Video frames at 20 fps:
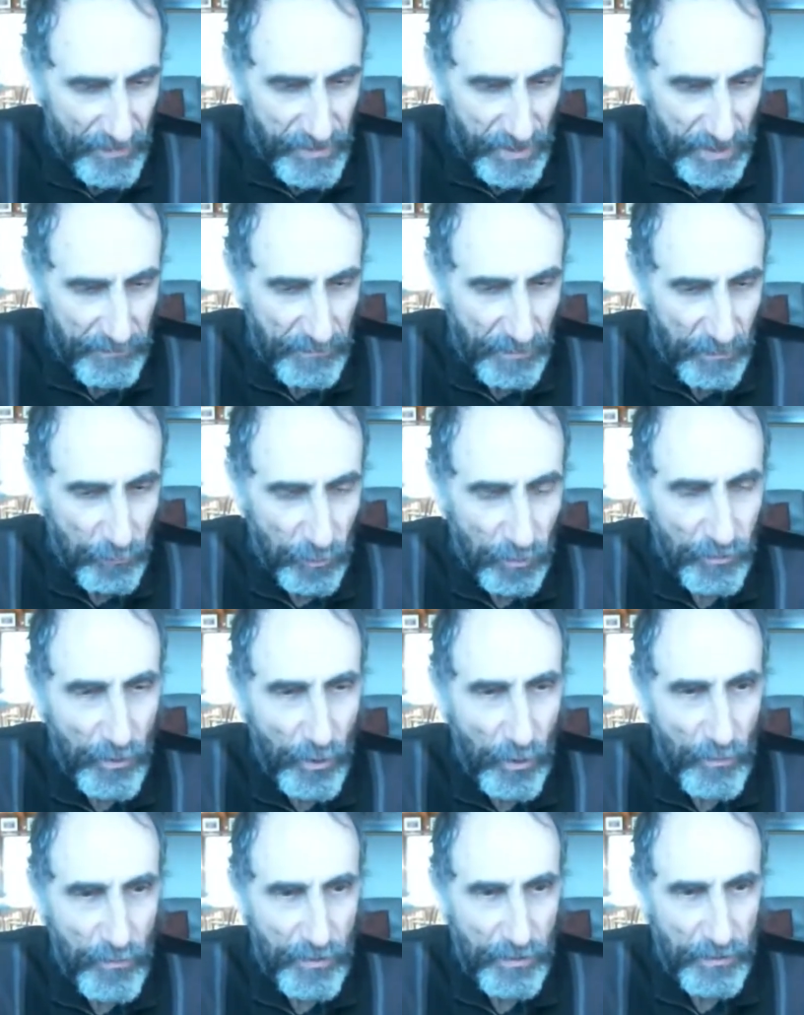then the
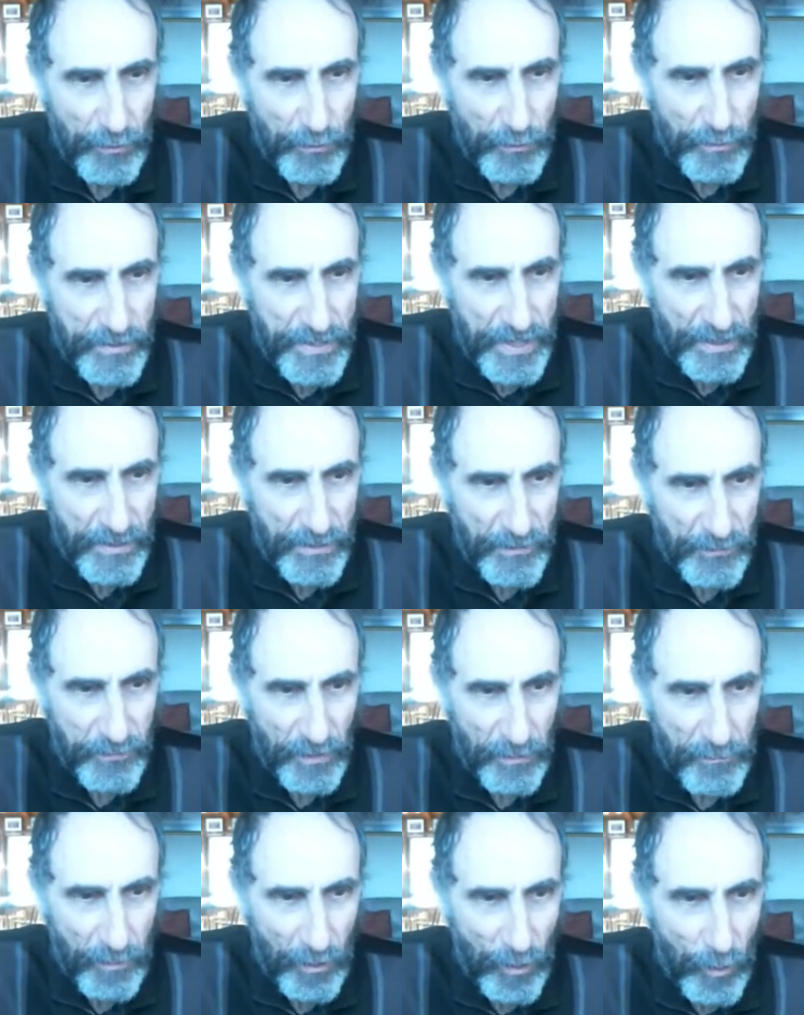demon will know that you
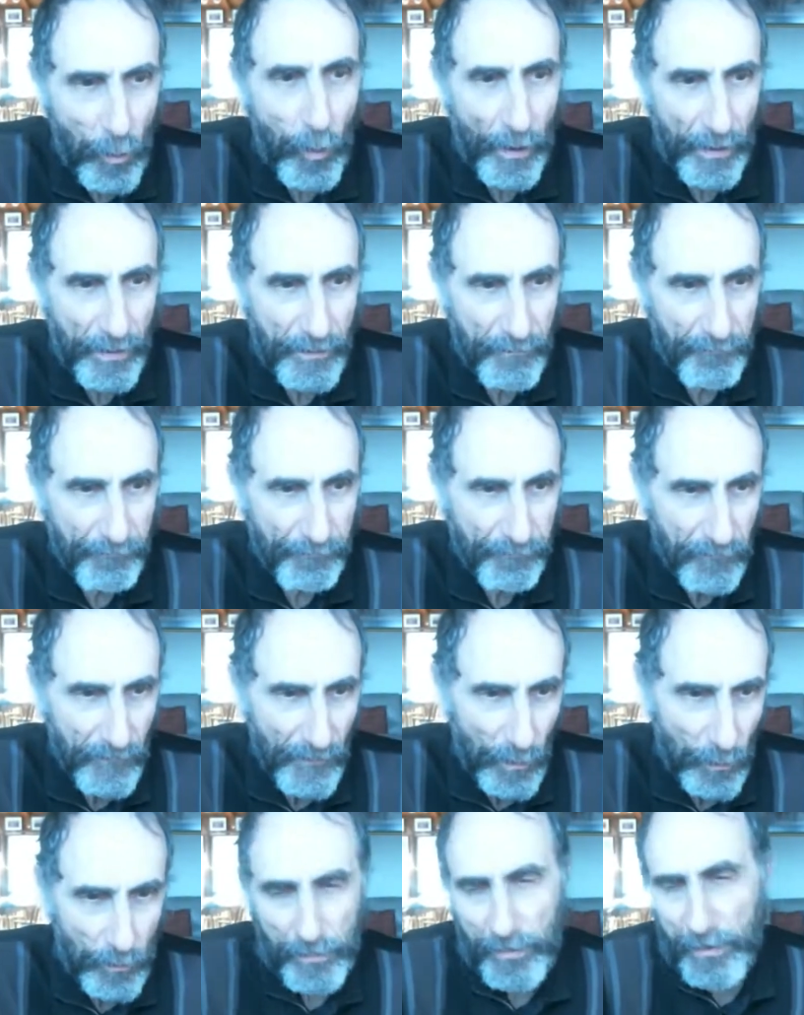intend to flip a
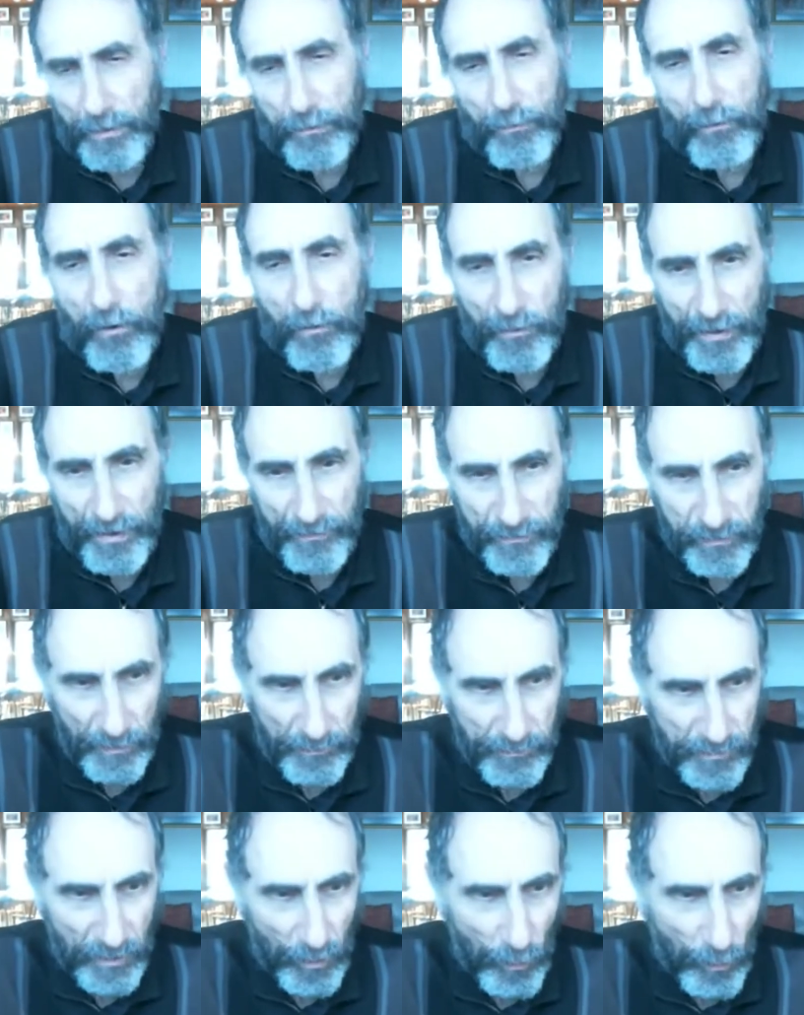coin or that you've
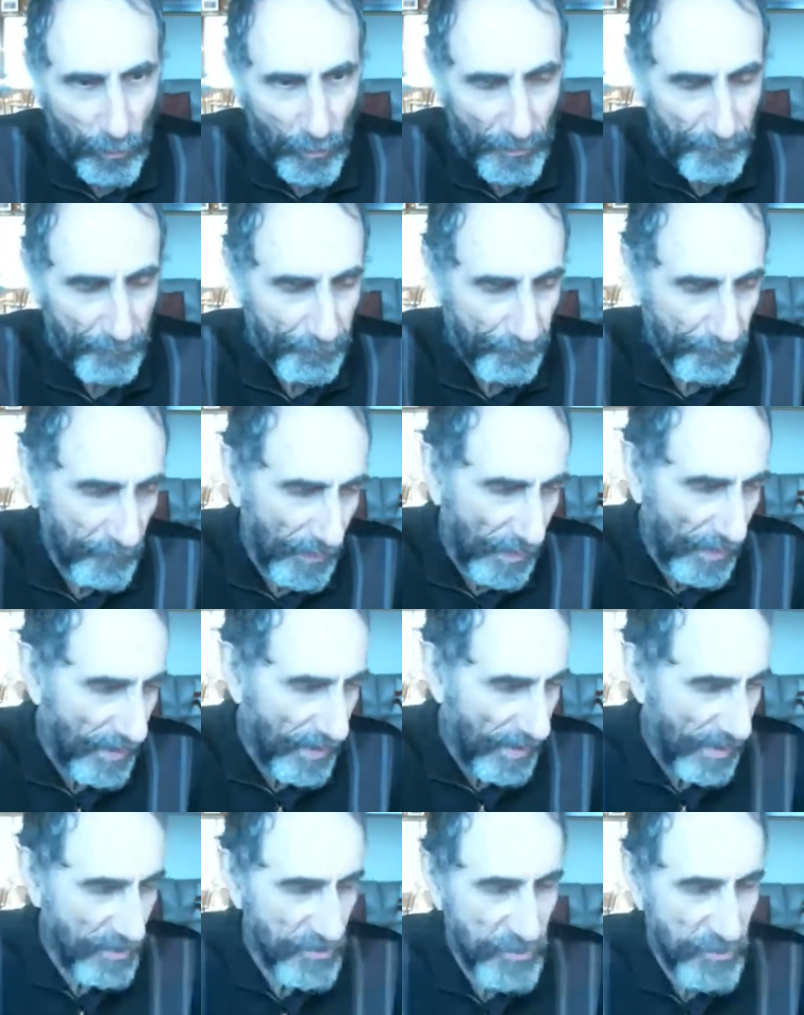already flipped a coin.